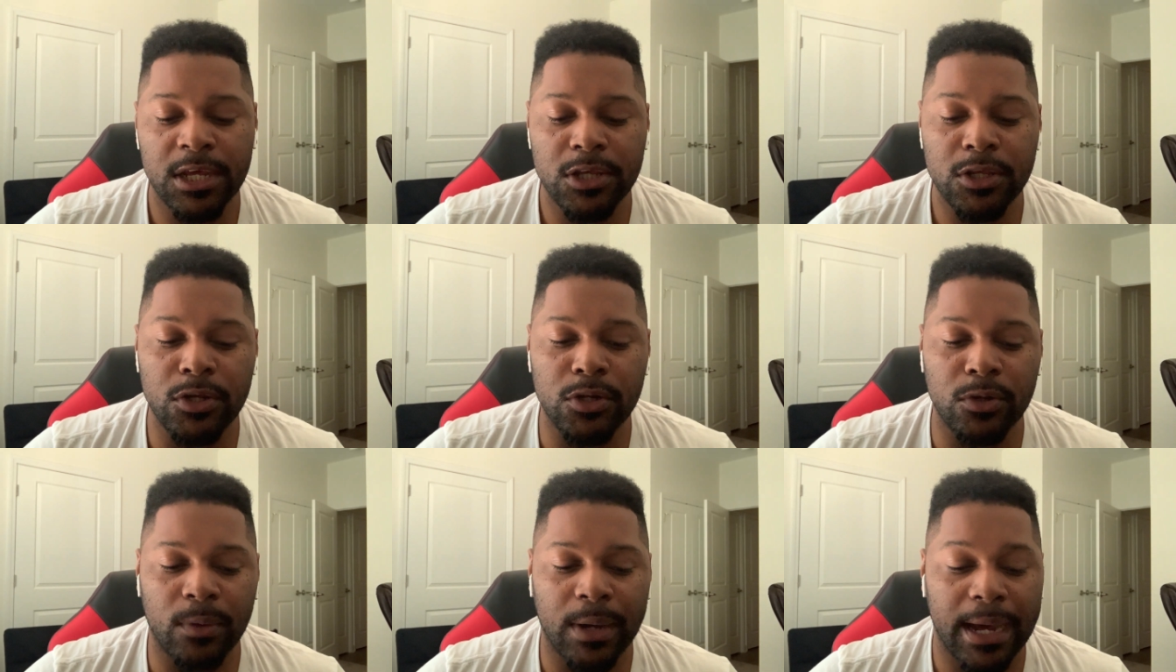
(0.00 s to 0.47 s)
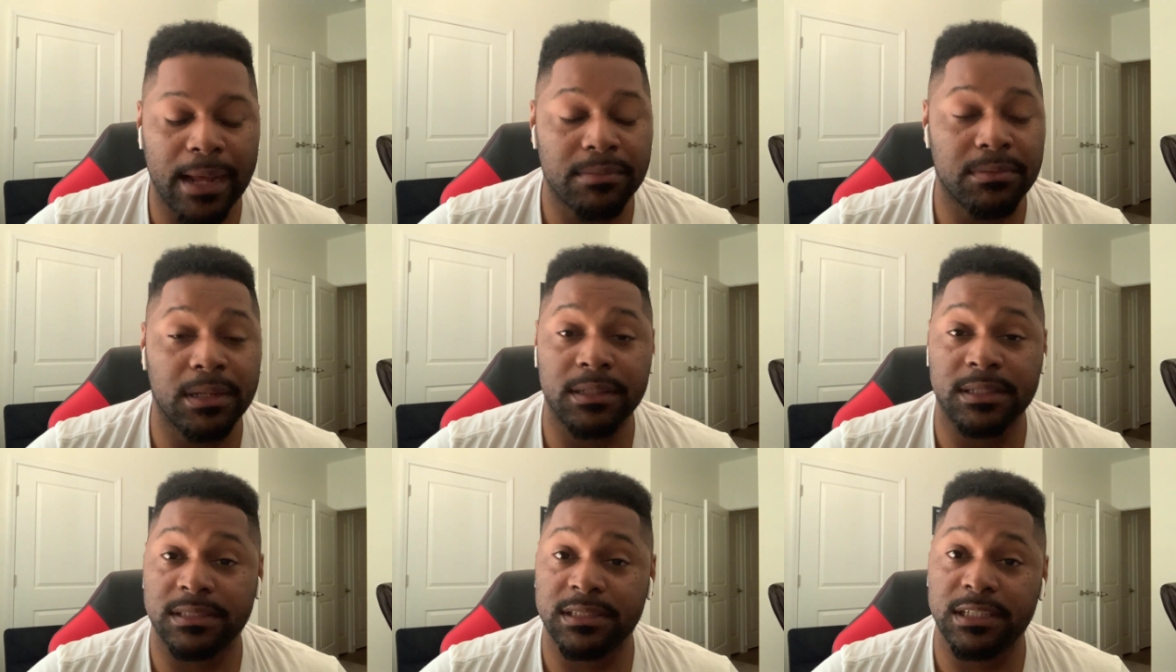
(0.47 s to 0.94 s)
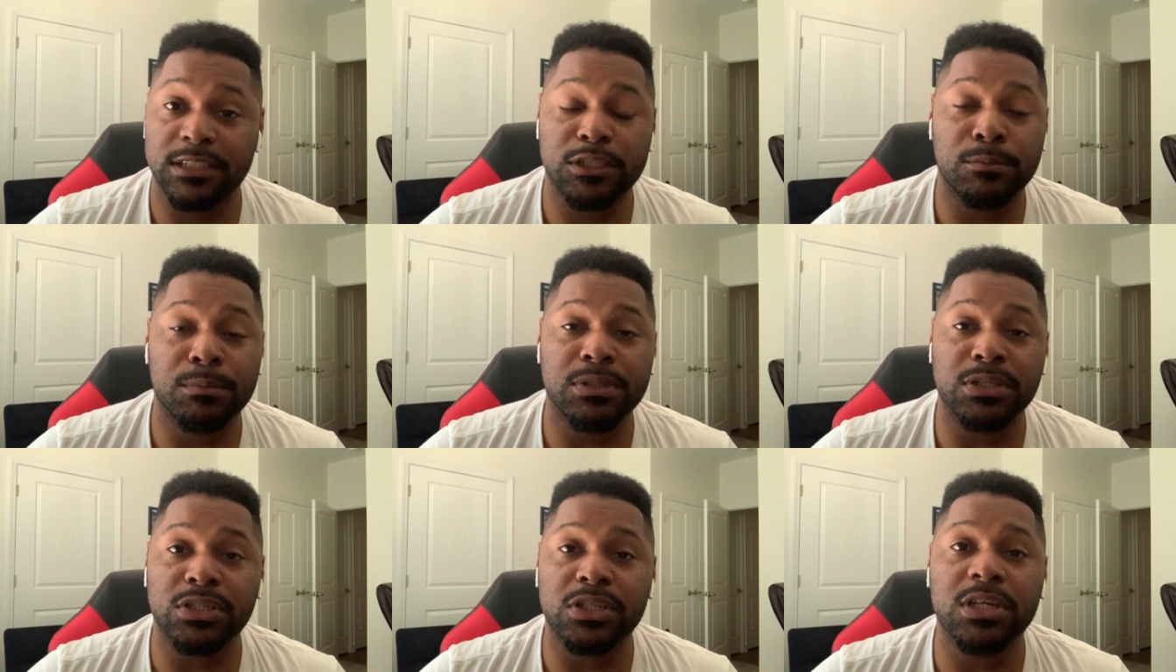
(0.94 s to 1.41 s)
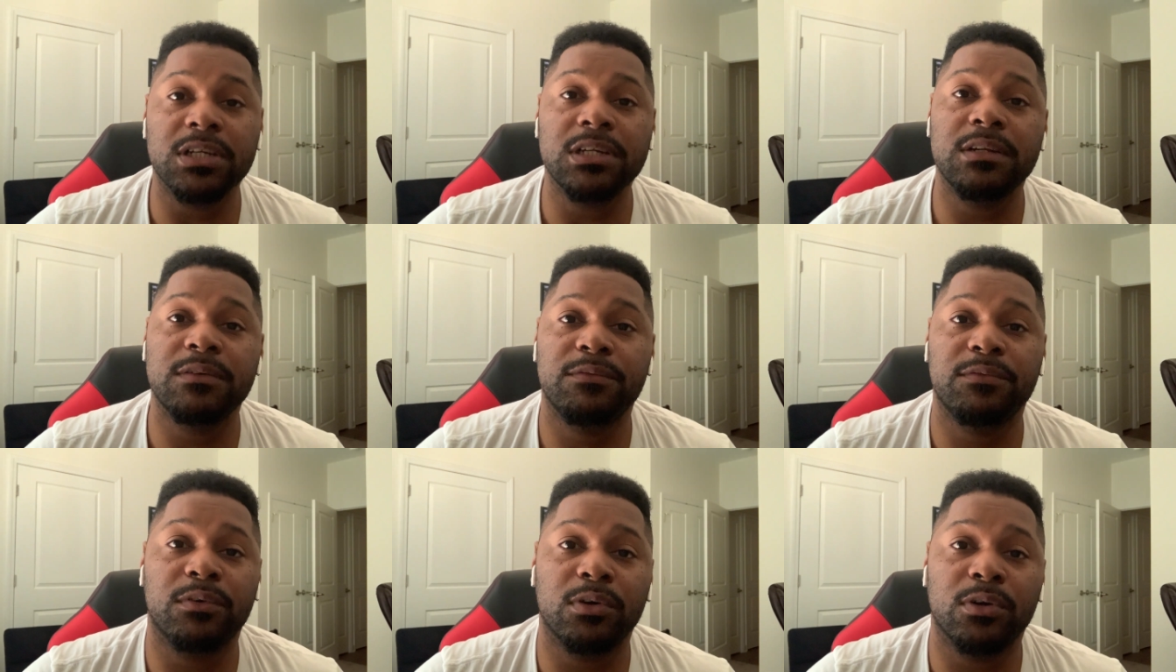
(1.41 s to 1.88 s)
you know, I think the system is
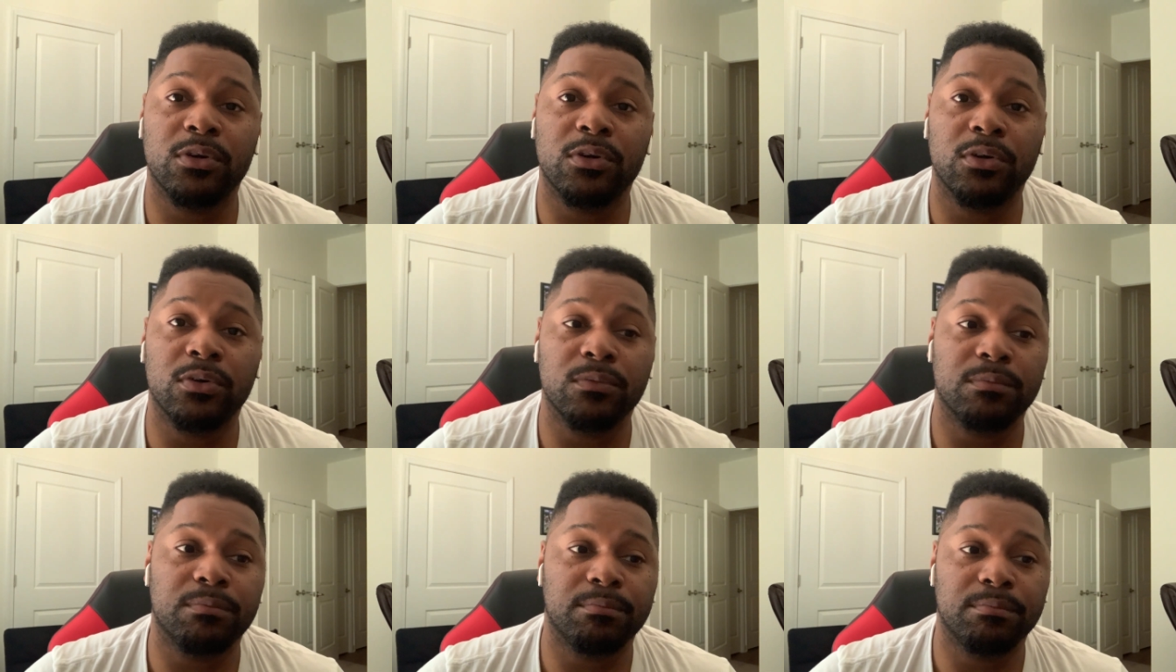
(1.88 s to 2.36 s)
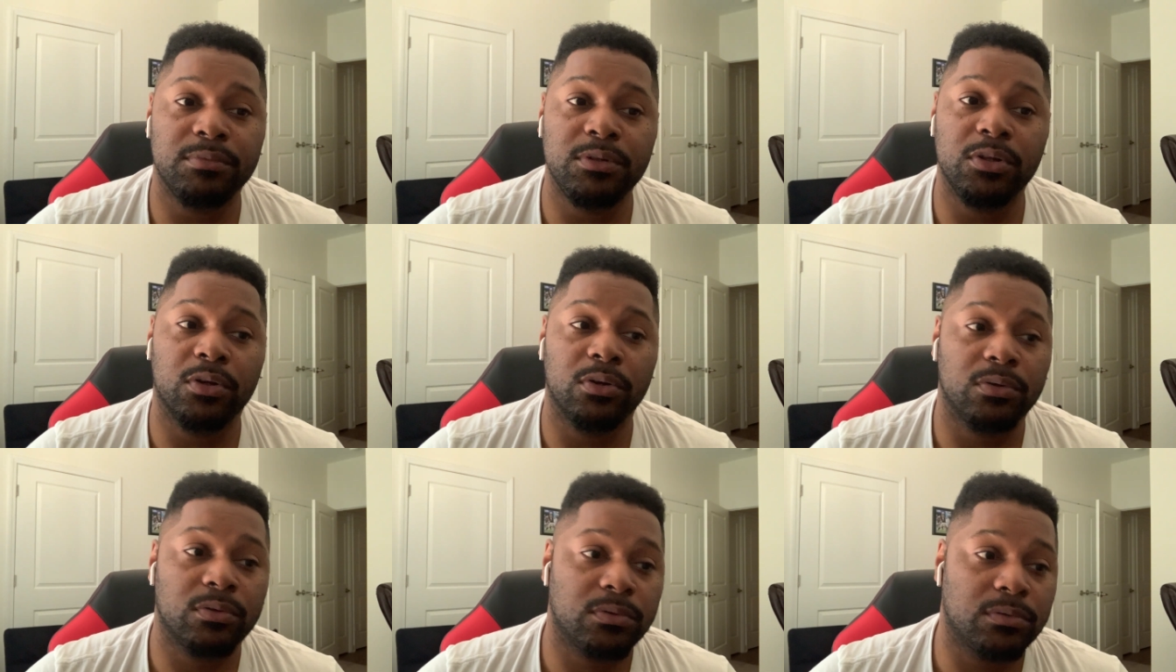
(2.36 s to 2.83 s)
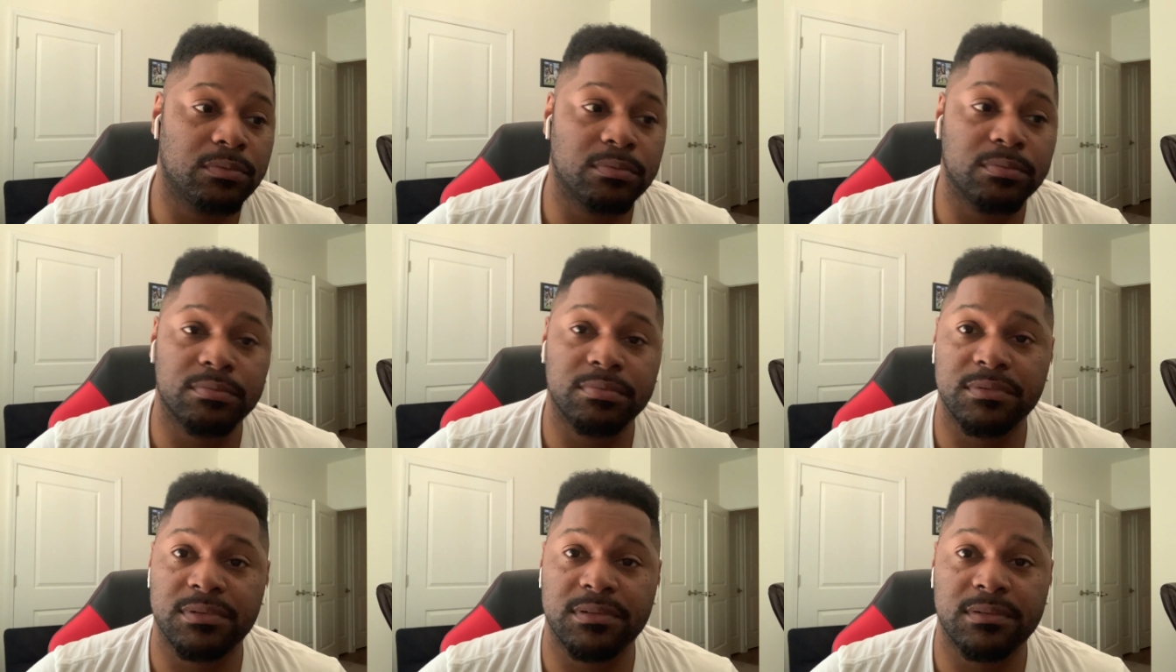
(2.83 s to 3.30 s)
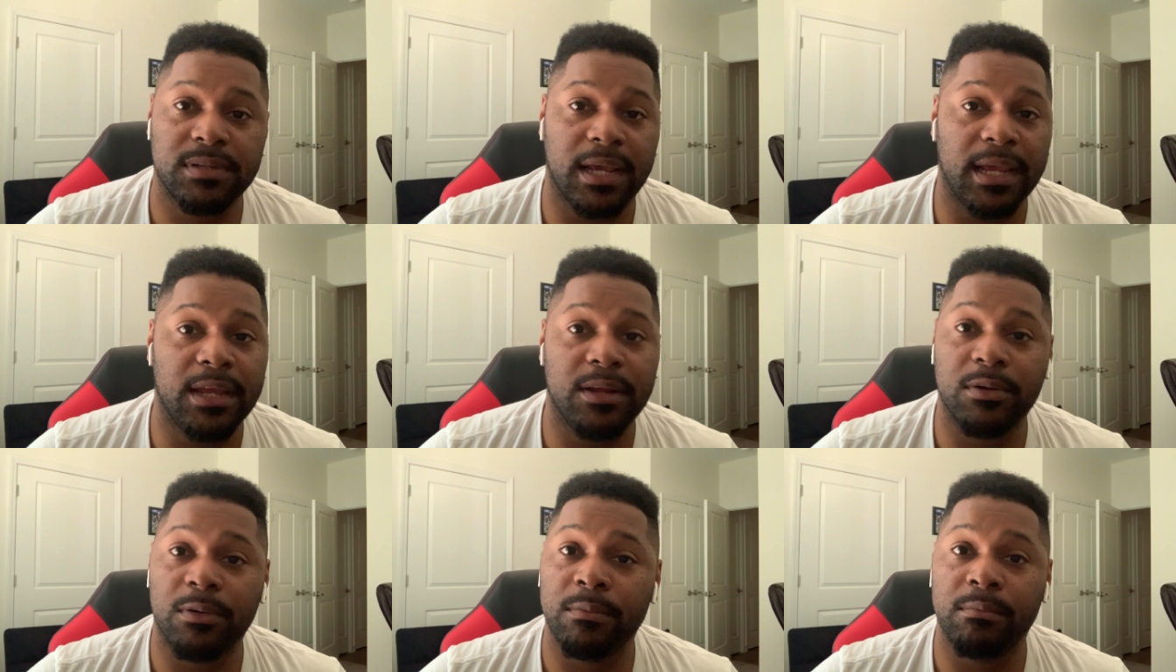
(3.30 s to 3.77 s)
good for, you know,
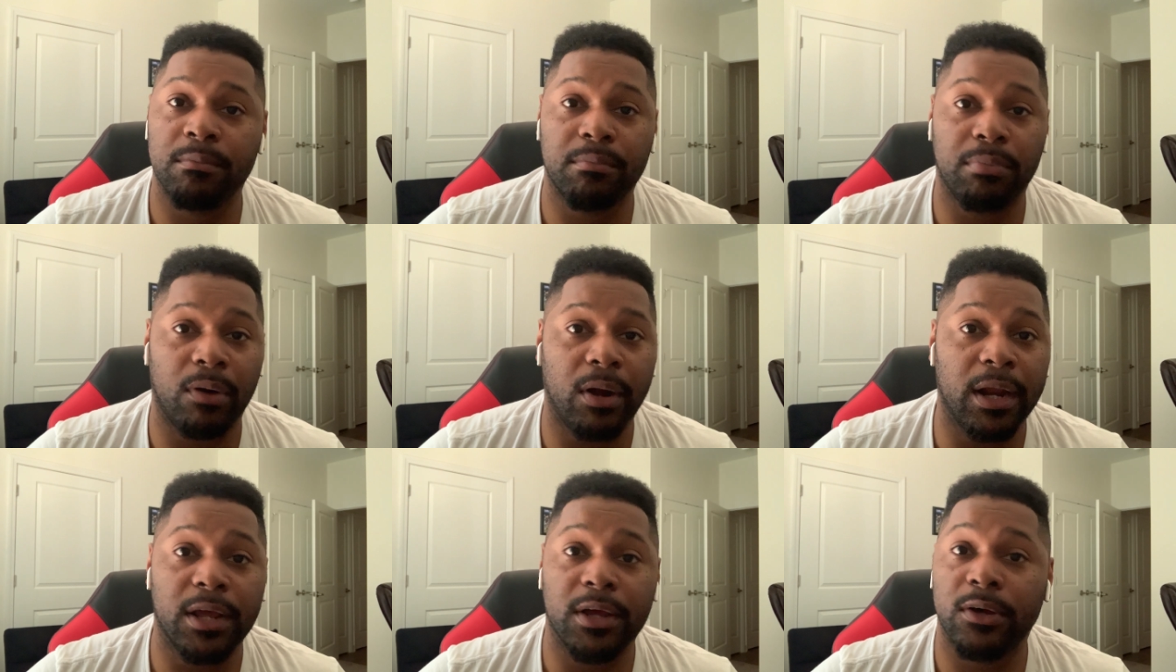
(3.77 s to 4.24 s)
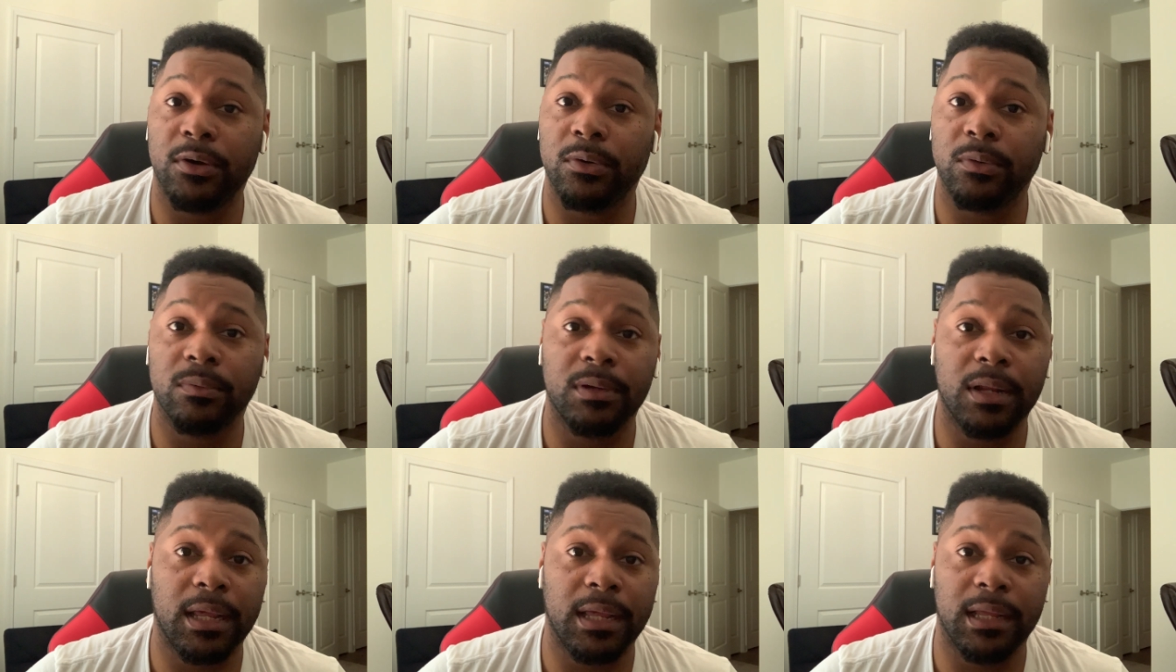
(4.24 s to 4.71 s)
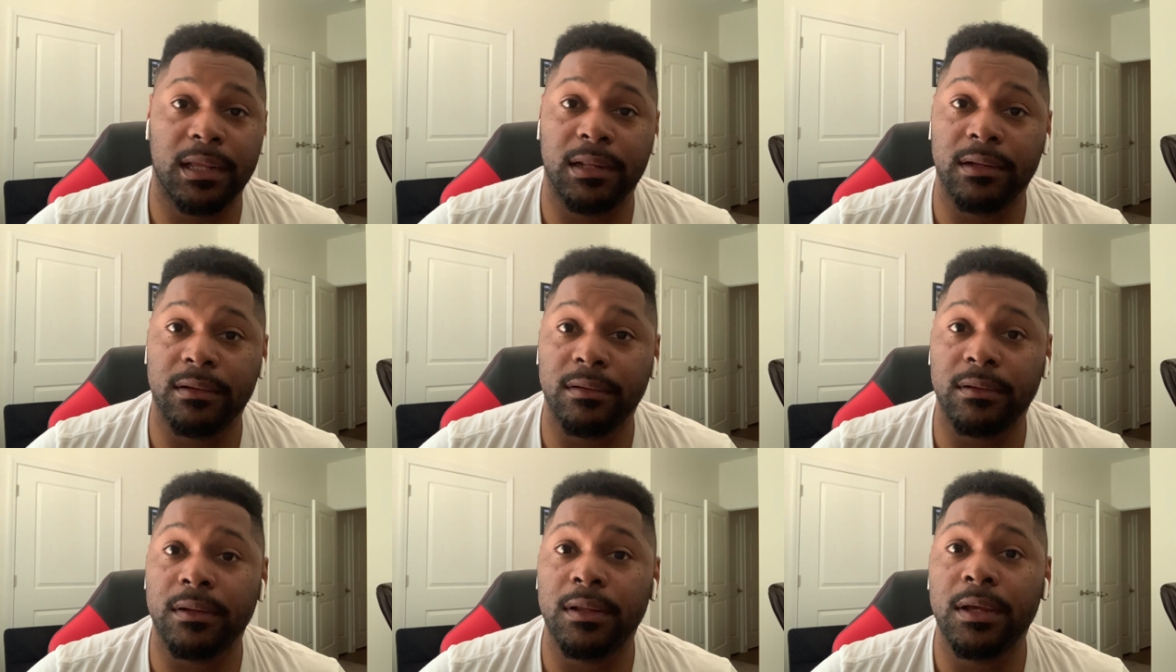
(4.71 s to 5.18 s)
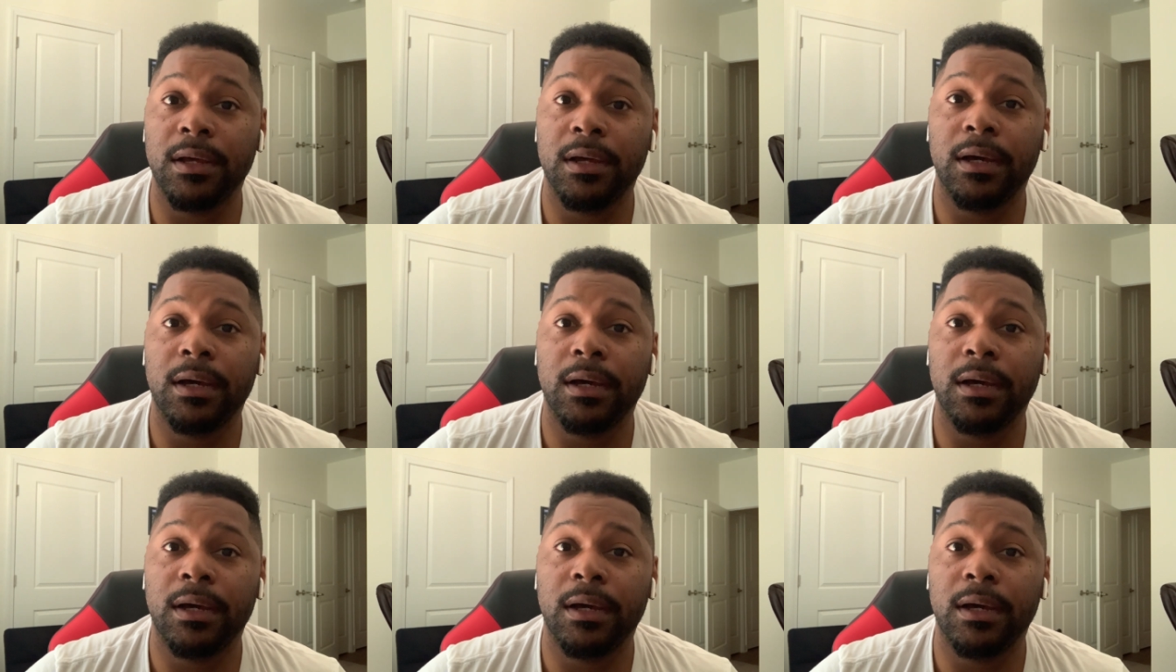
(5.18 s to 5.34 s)
Tatum, Brown, and